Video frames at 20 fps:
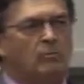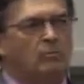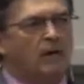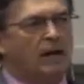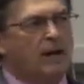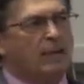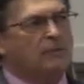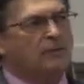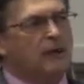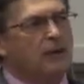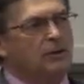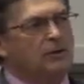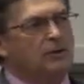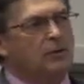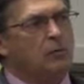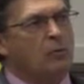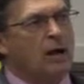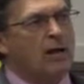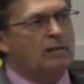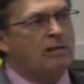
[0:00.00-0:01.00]
But I'm
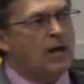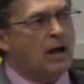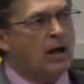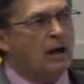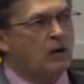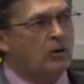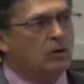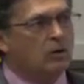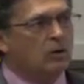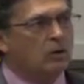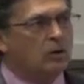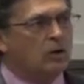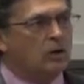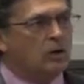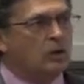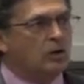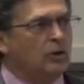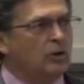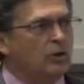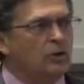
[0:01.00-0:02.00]
telling you right now,
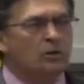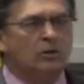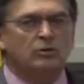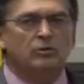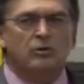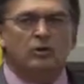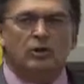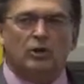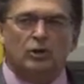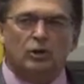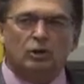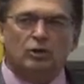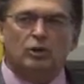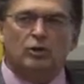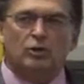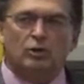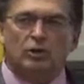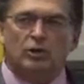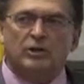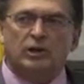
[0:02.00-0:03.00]
you
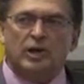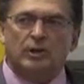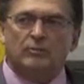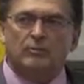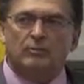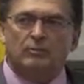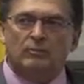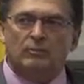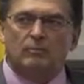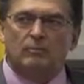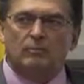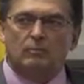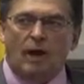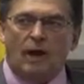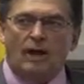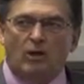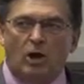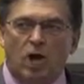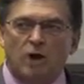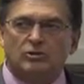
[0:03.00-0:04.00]
can look up
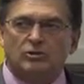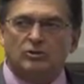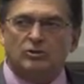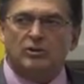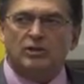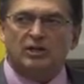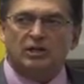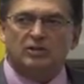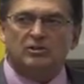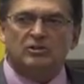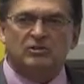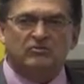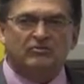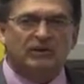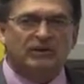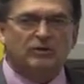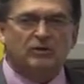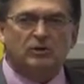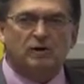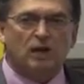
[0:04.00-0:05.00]
my lawsuit against the
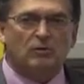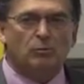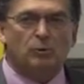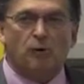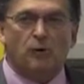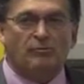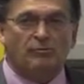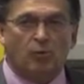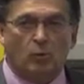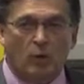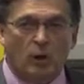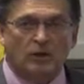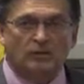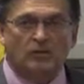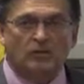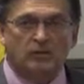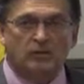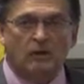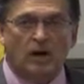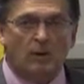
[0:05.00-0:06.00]
federal government if you
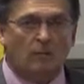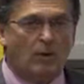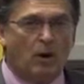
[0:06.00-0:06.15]
want to.